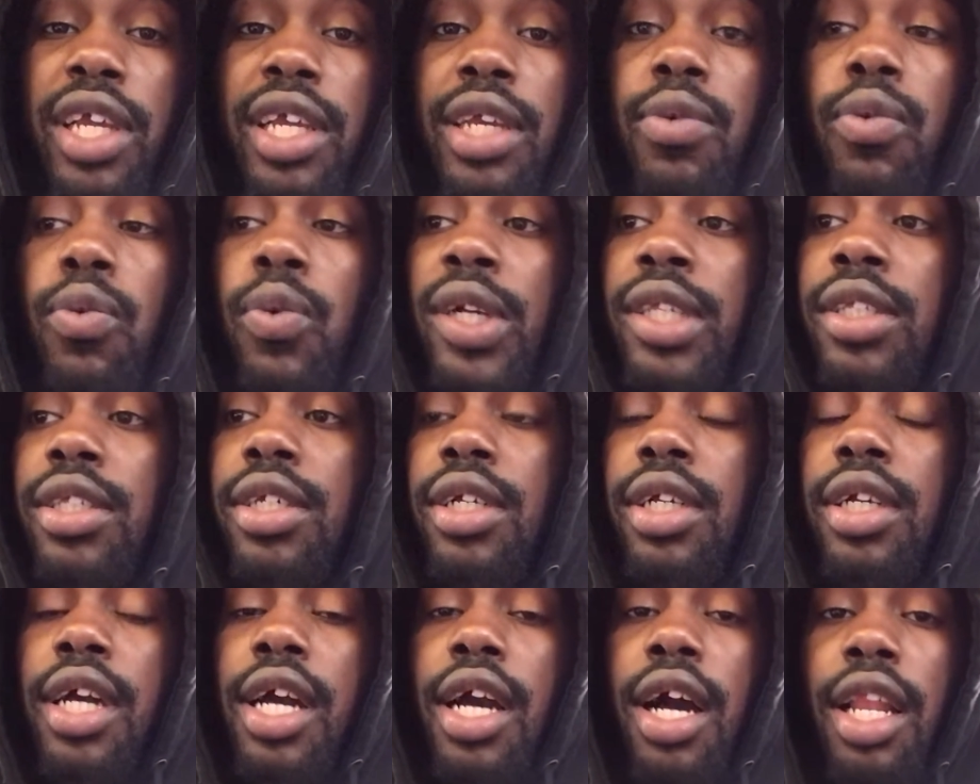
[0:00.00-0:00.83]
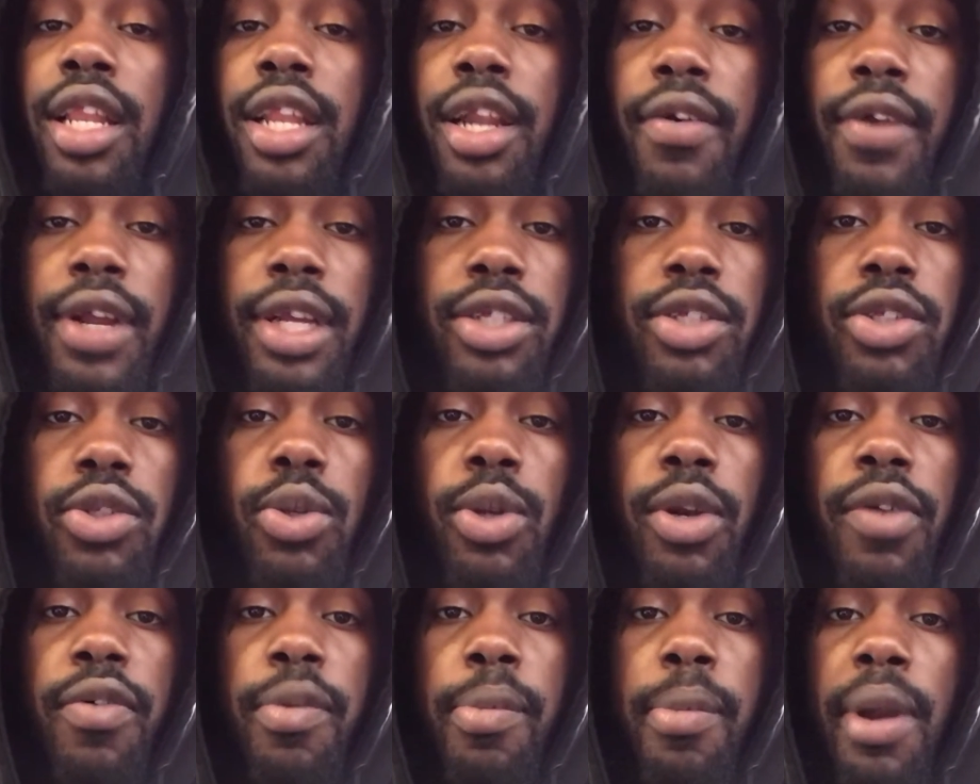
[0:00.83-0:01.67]
He went to the Culinary
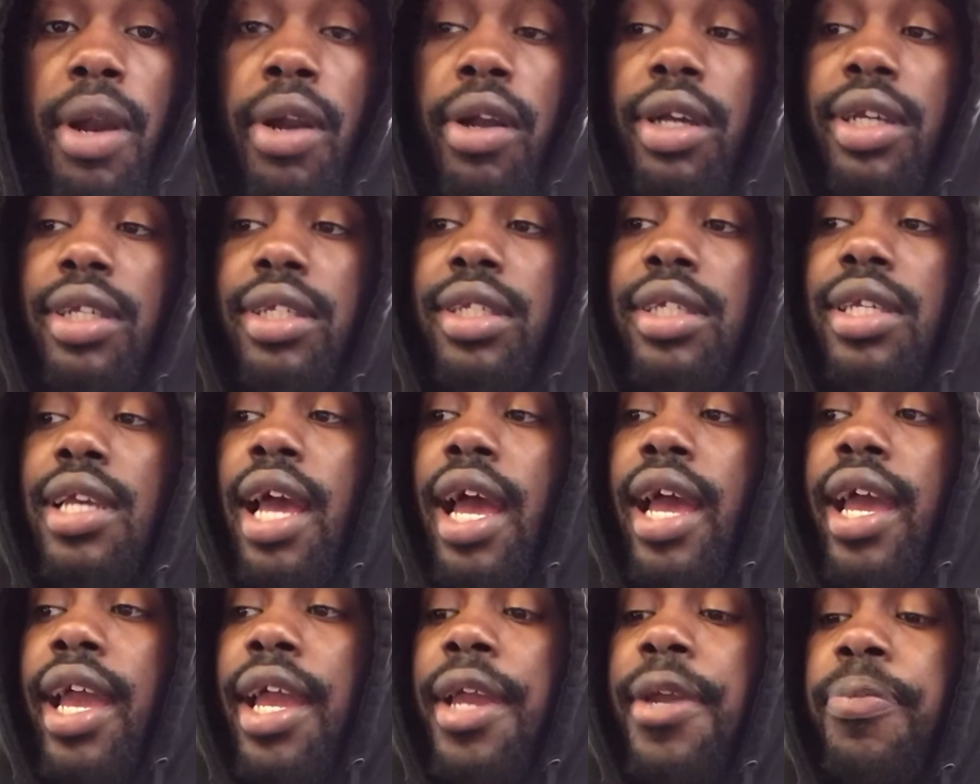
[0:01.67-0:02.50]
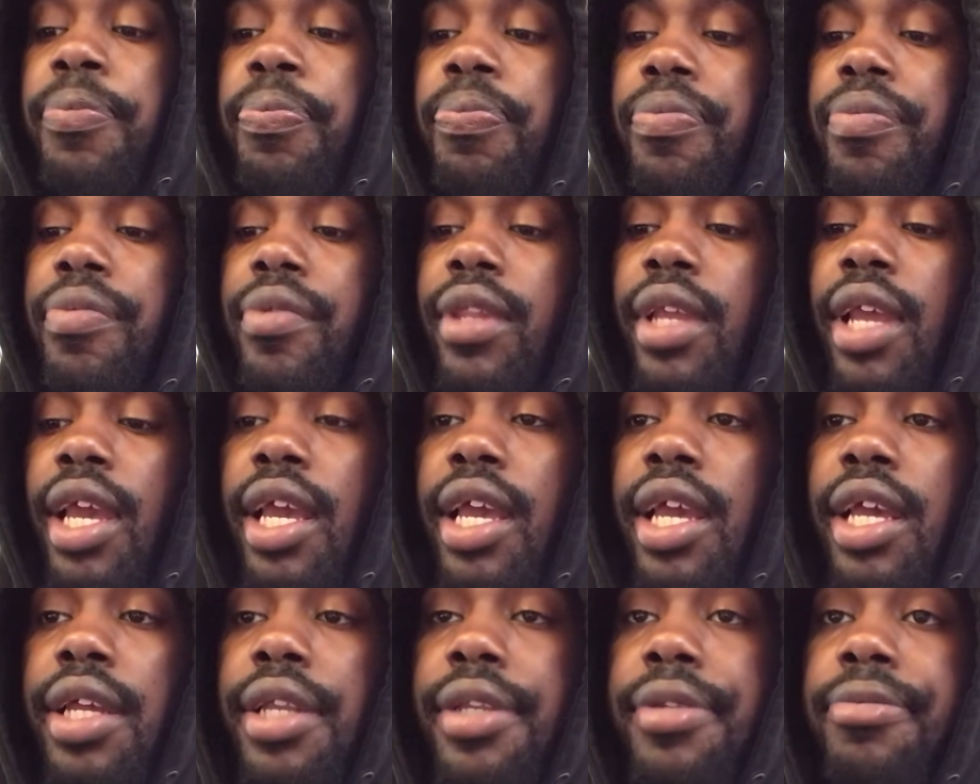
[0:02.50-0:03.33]
Institute of America, CIA,
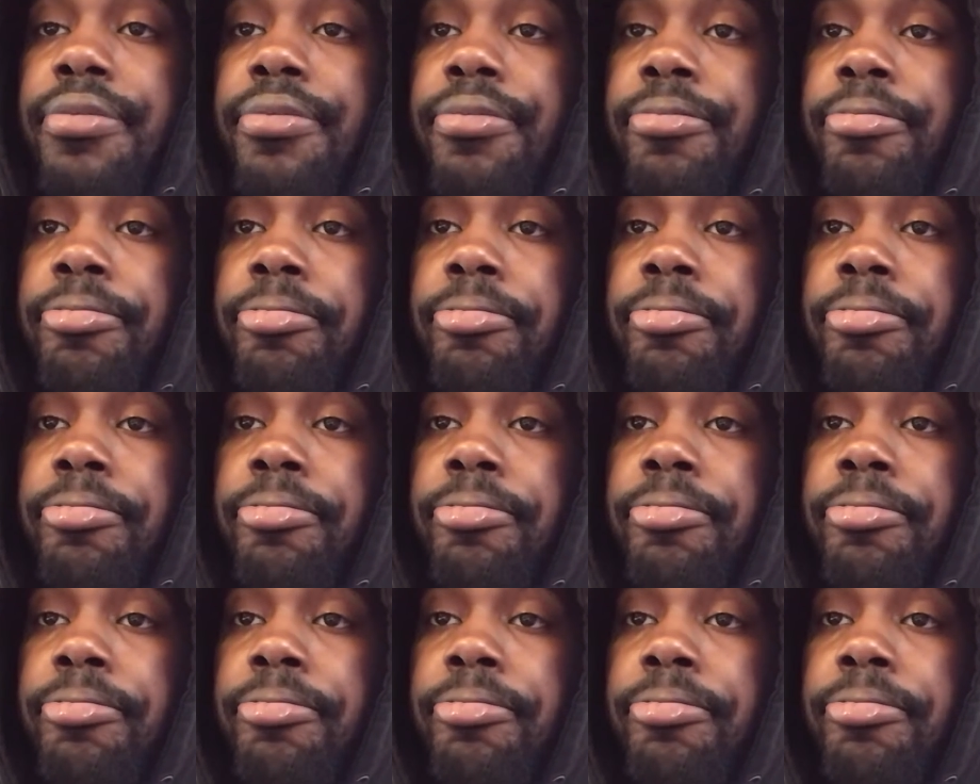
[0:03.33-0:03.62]
and